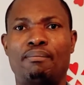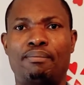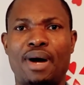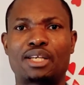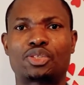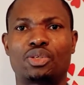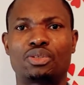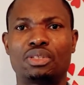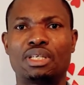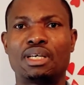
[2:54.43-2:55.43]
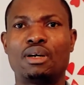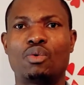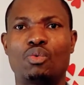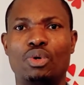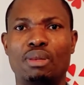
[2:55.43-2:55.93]
Passion
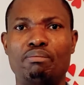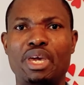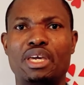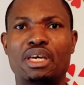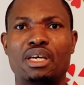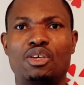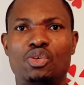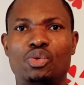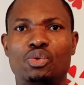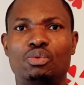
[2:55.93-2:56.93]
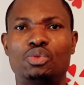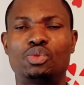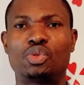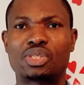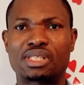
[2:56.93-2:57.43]
will make you
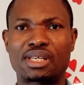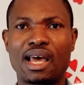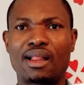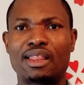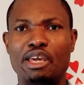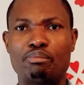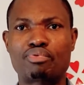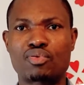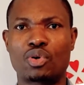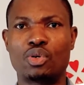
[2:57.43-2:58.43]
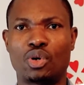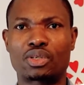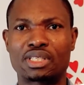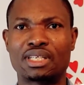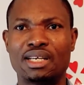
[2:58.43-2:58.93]
to sell a
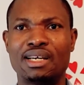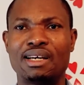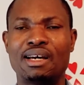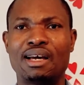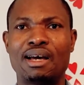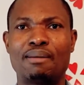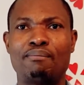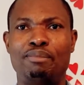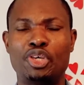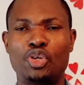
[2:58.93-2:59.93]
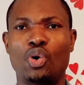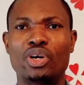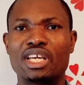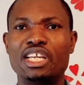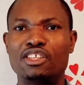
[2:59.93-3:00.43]
product
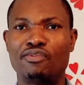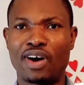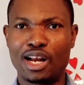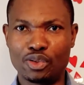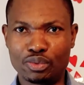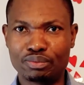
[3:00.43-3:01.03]
beyond its value.